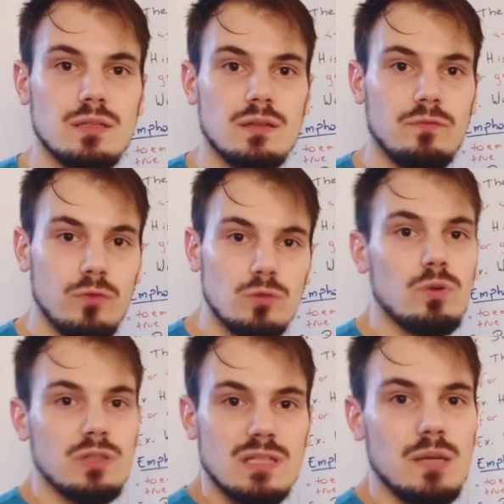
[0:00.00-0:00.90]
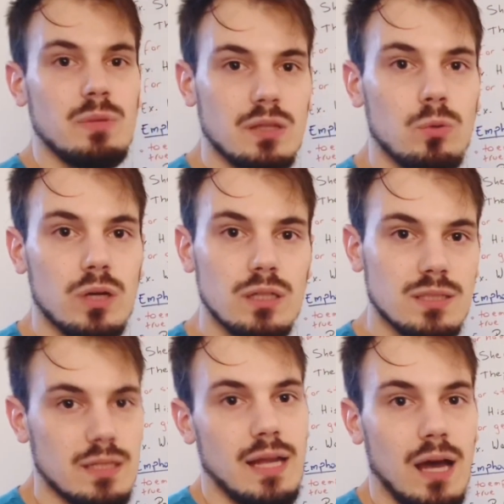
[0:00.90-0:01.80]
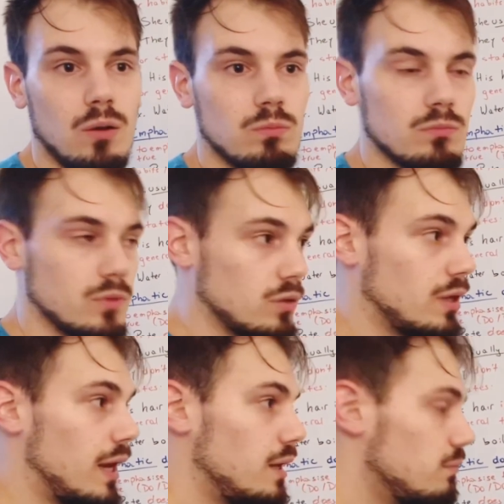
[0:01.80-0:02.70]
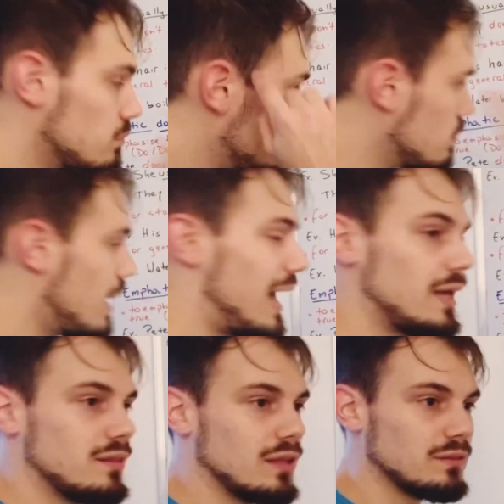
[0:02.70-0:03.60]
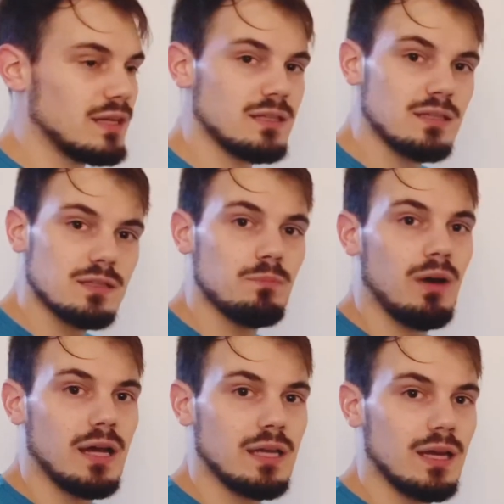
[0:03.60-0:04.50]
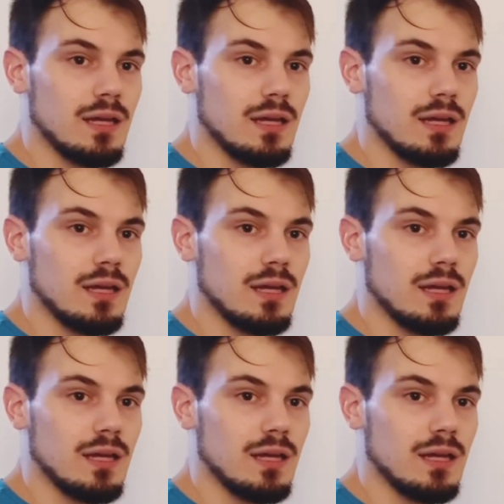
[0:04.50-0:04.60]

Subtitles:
football team in the world now, okay? I think that is my